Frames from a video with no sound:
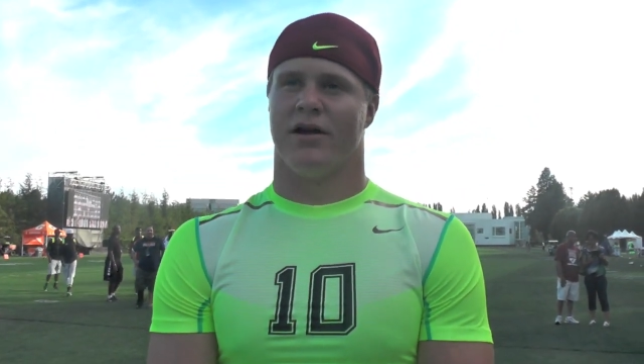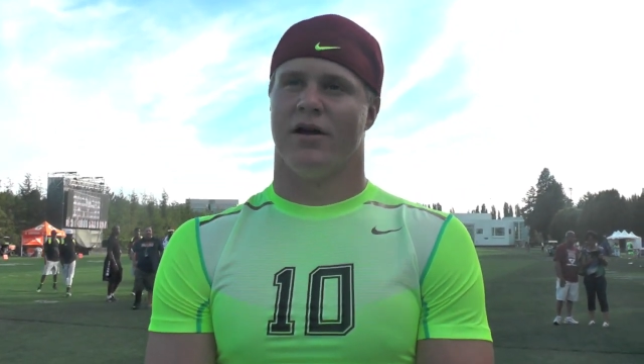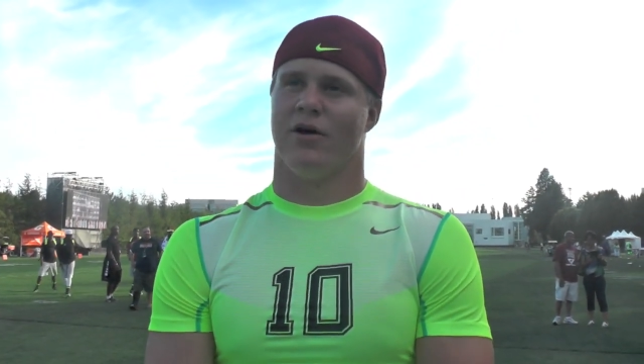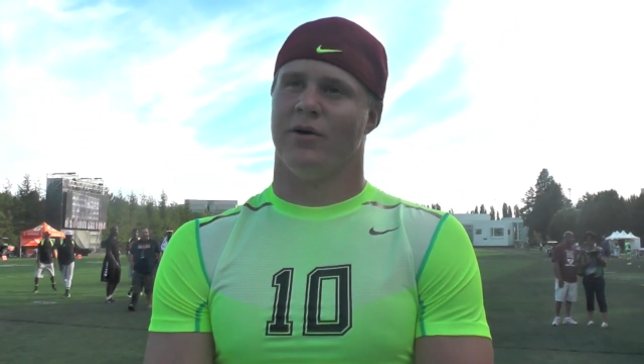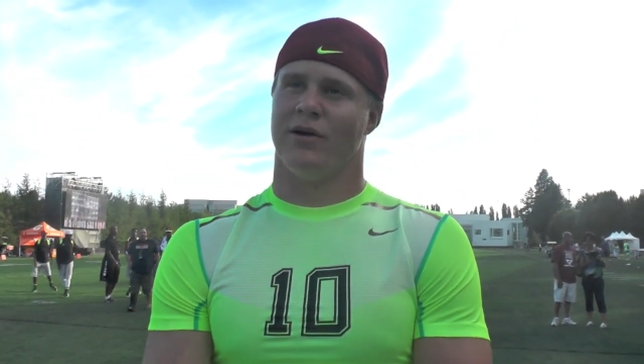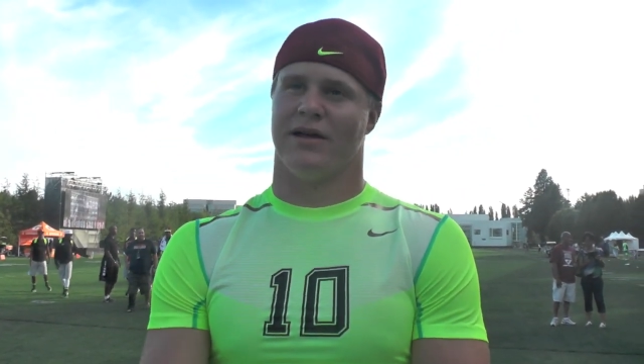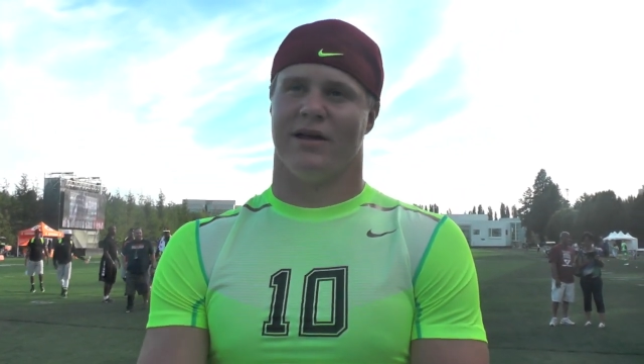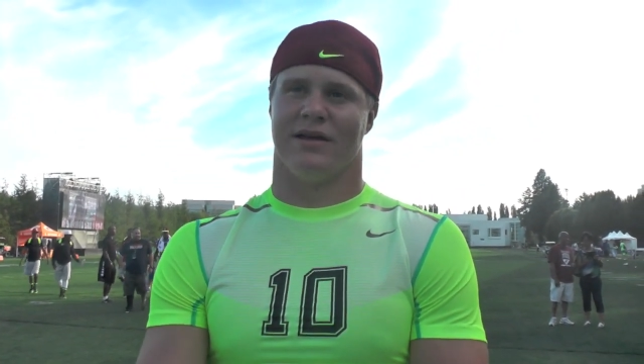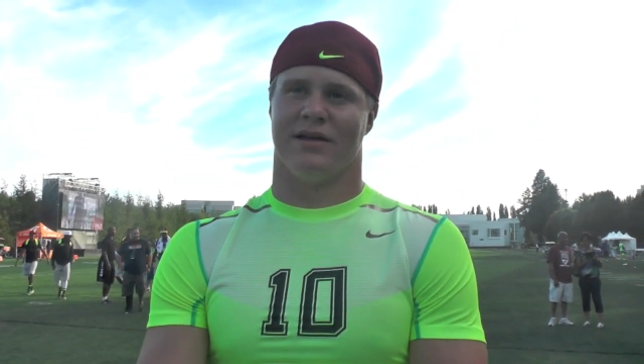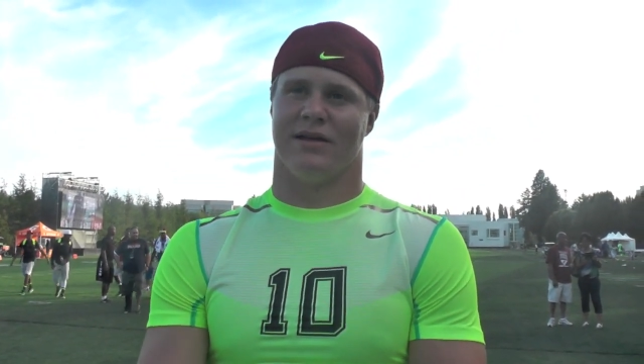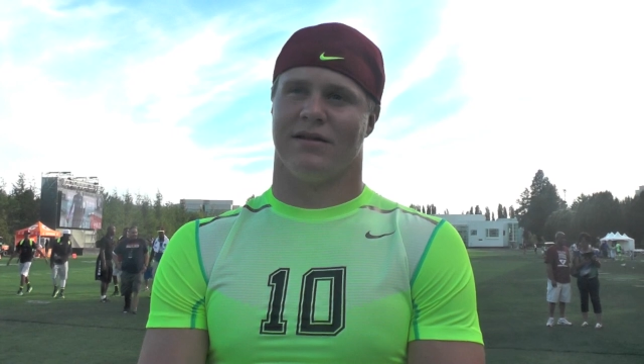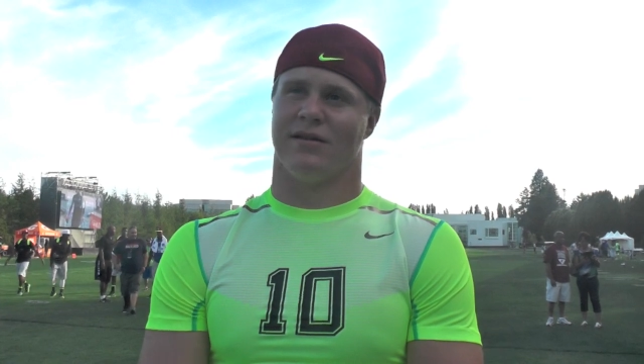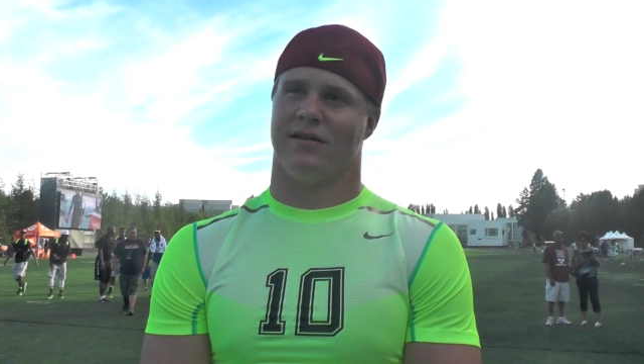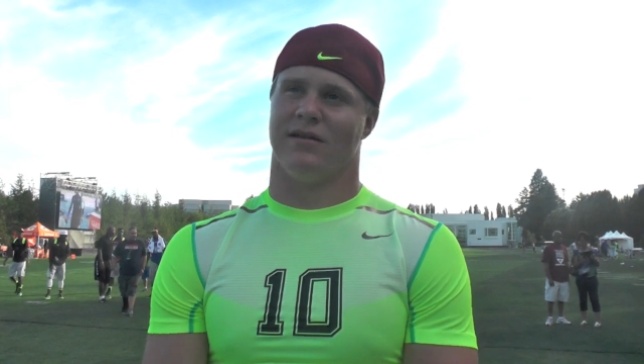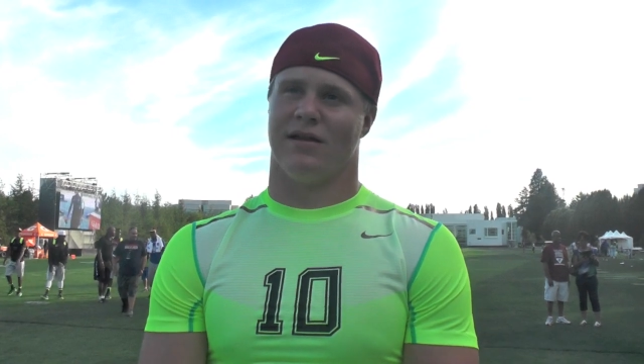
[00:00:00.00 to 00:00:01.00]
you know, he,
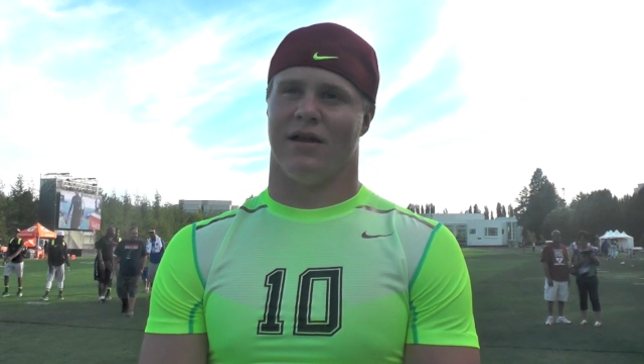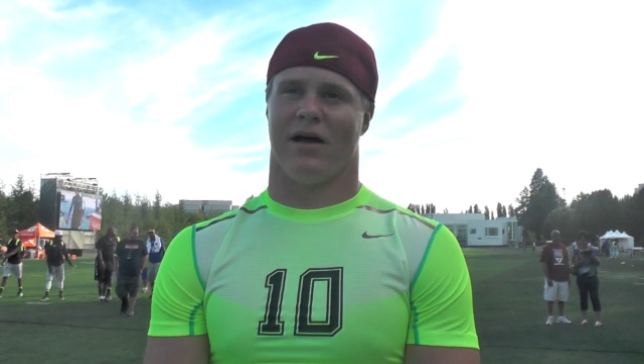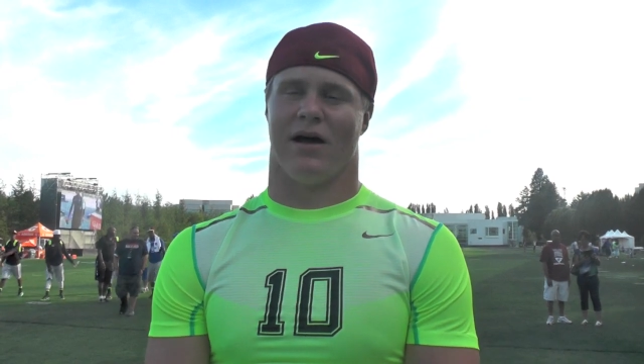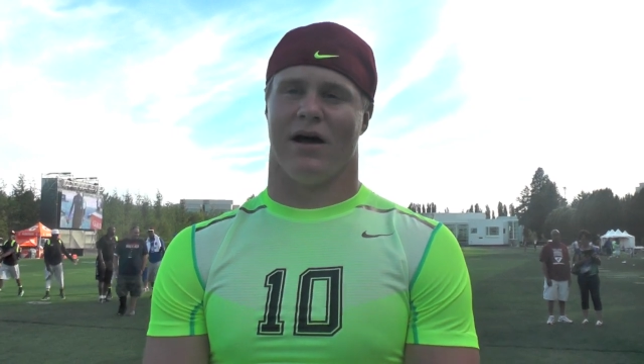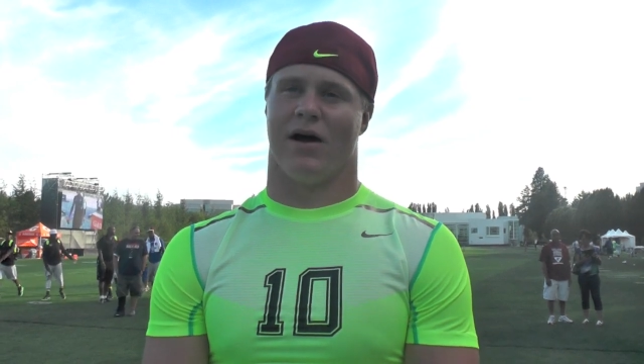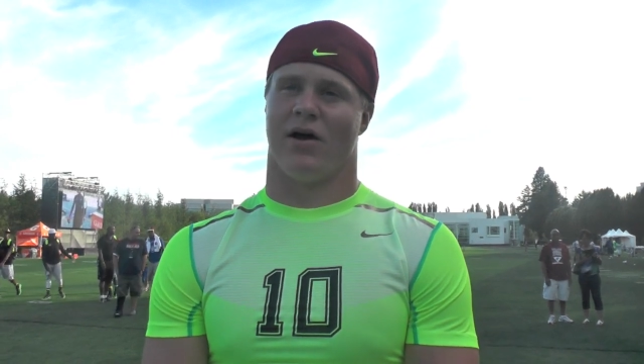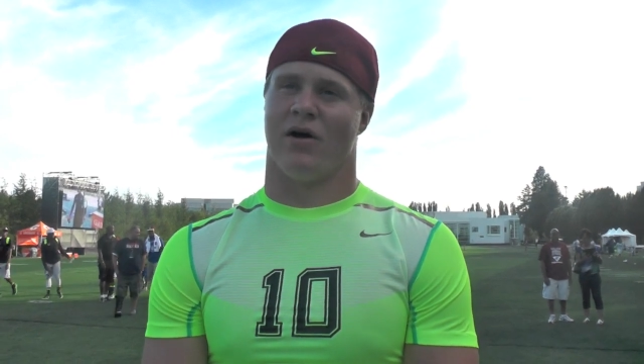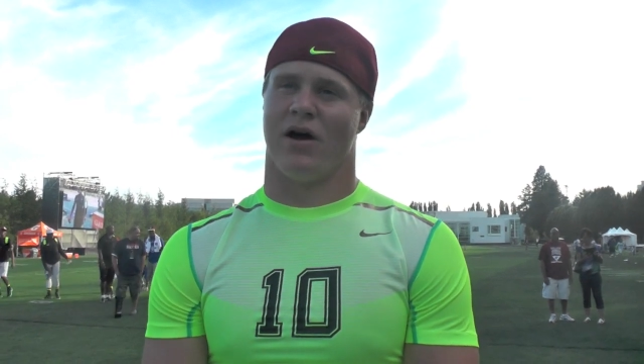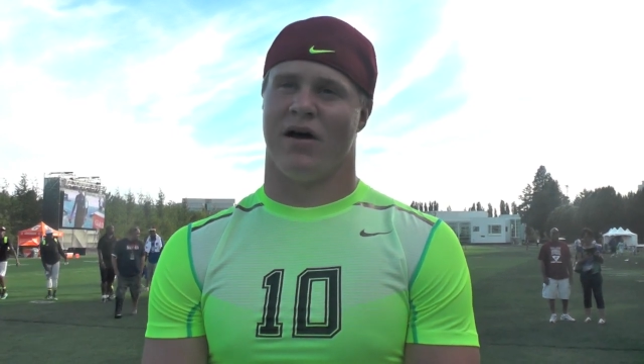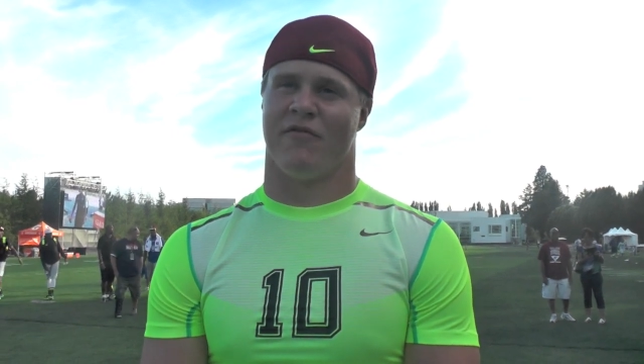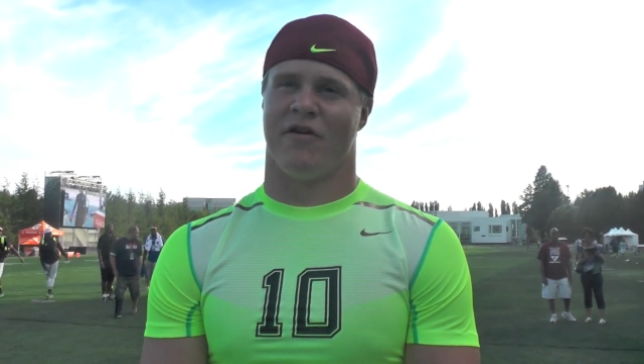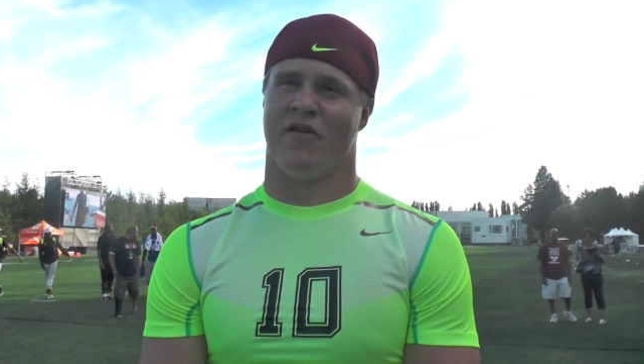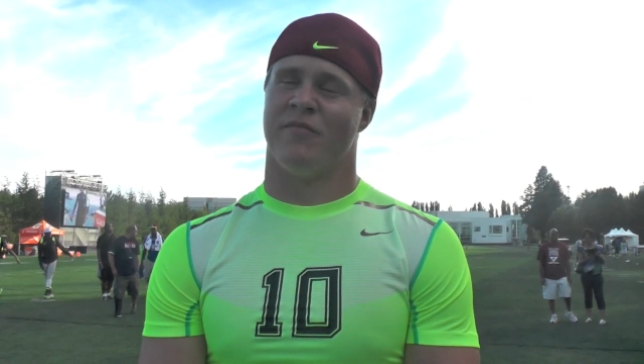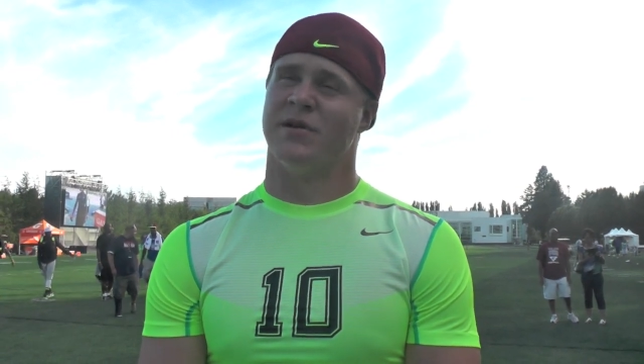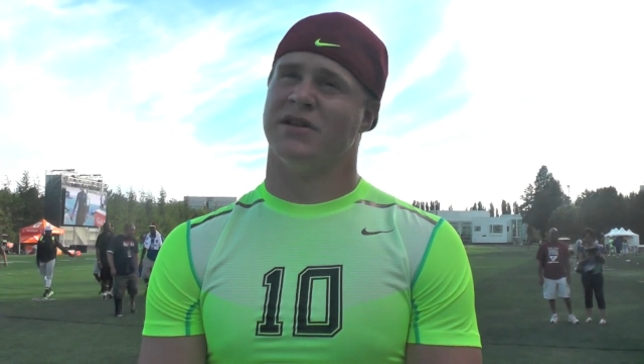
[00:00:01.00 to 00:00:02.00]
he,
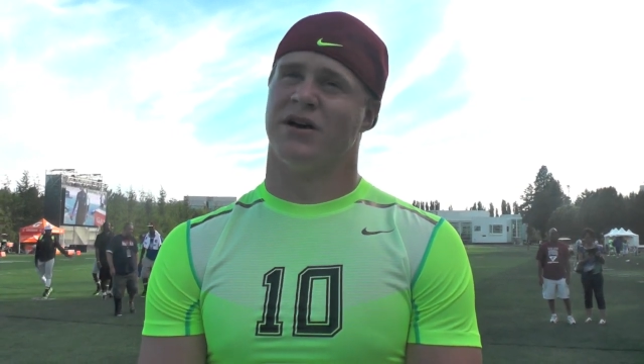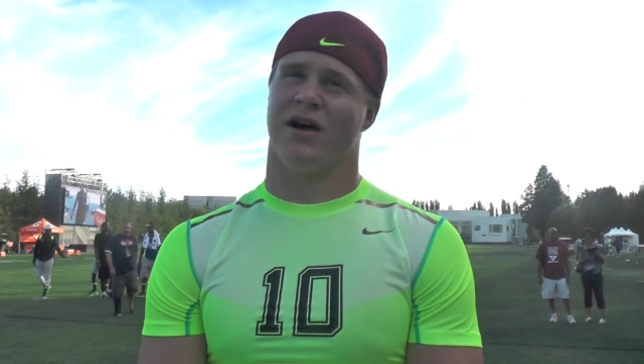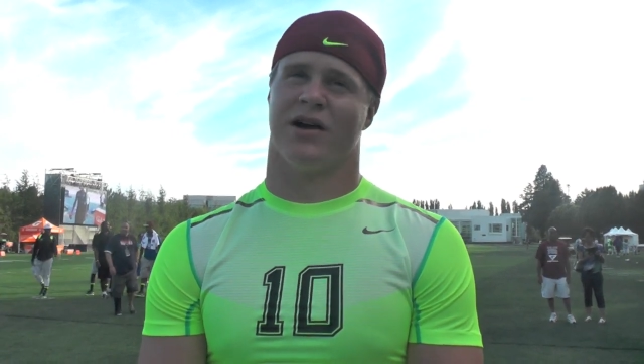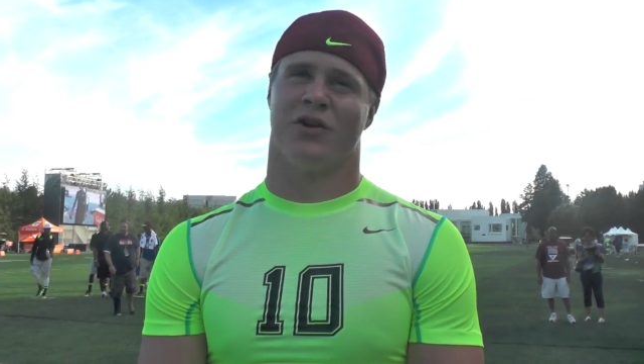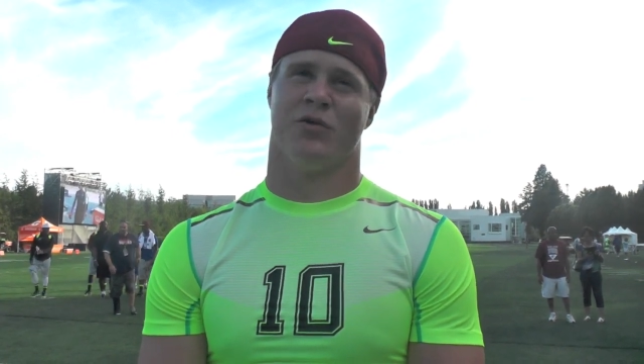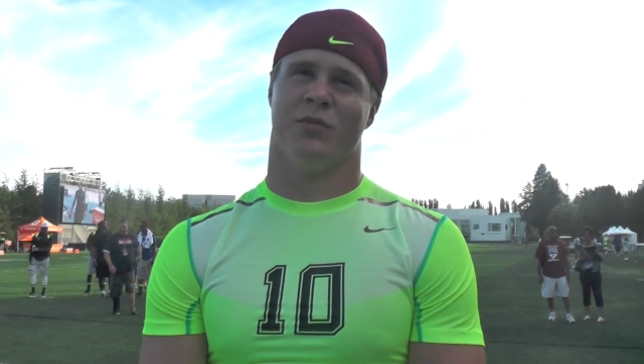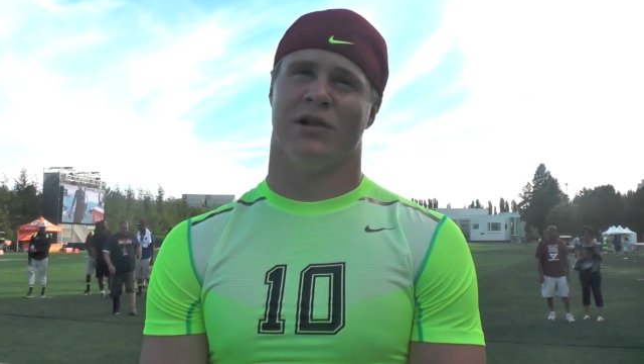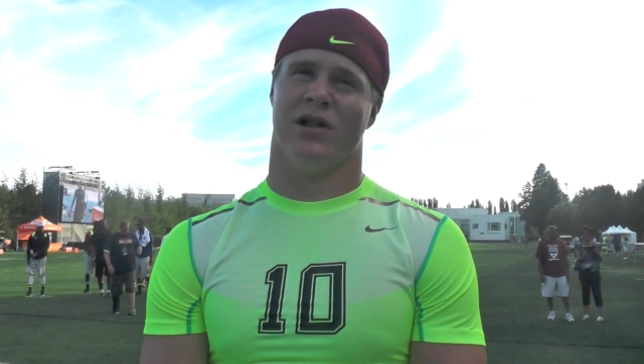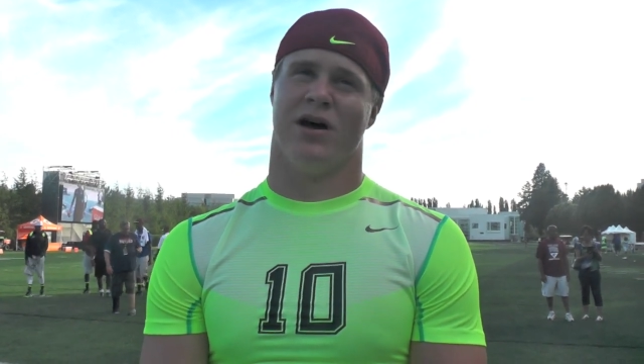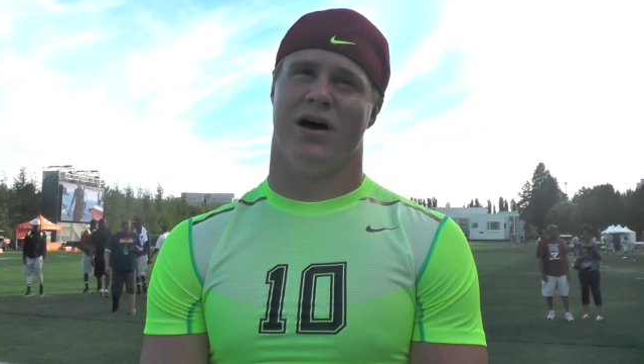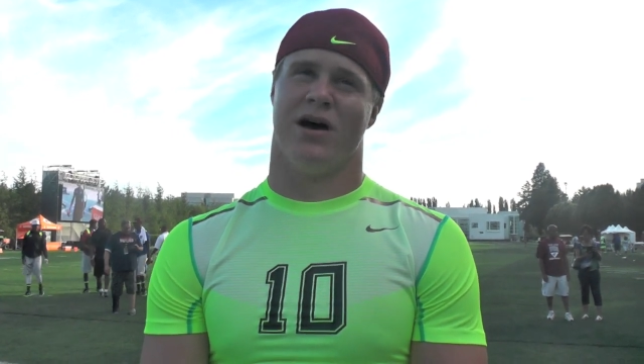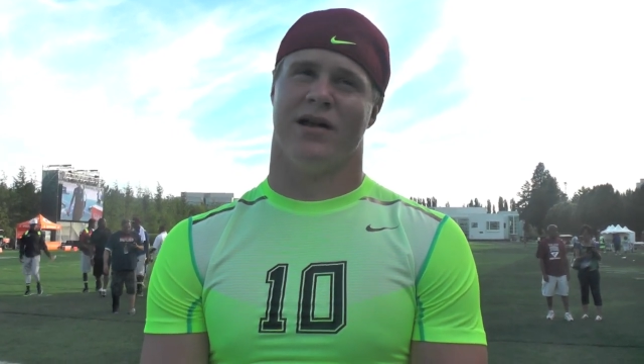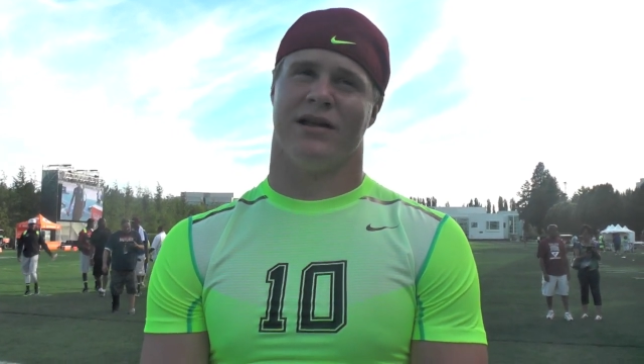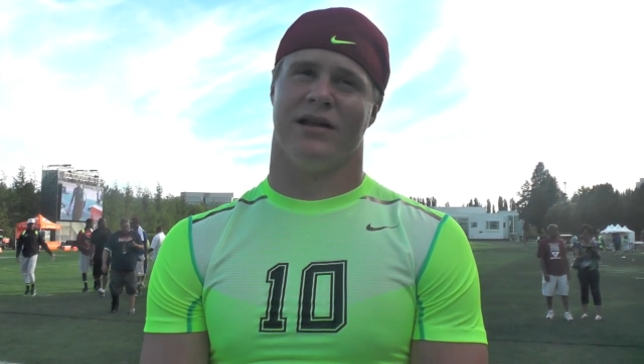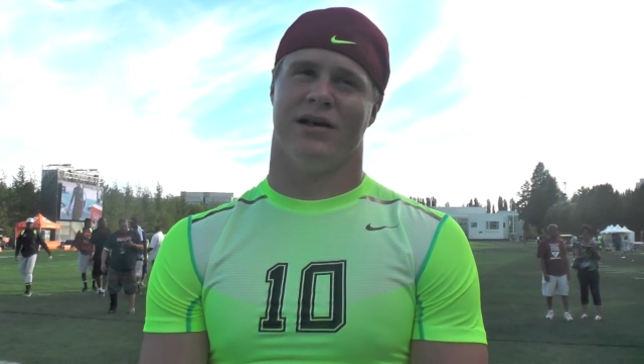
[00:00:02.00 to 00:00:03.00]
I've, I've been talking to him a lot.